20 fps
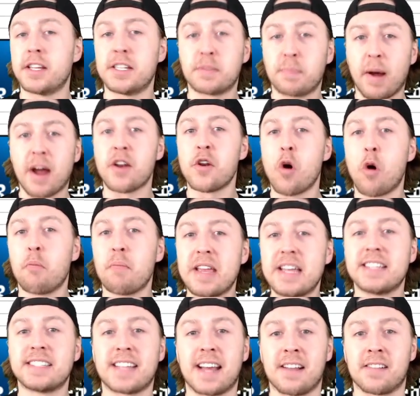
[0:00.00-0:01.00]
He's by no
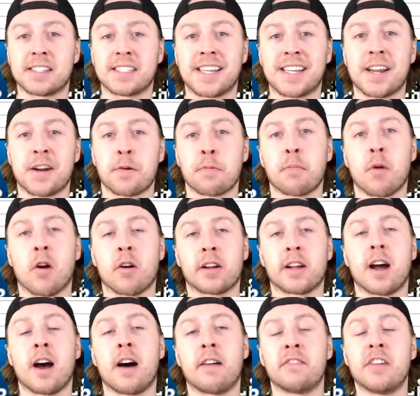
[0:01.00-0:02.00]
means Alexander
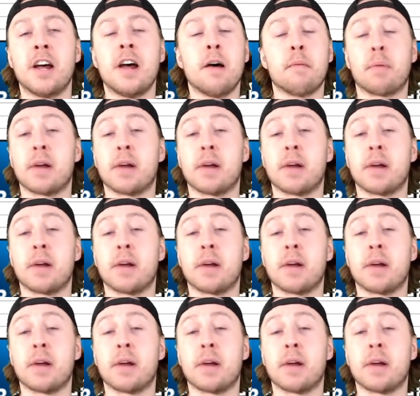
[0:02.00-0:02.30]
Barkov,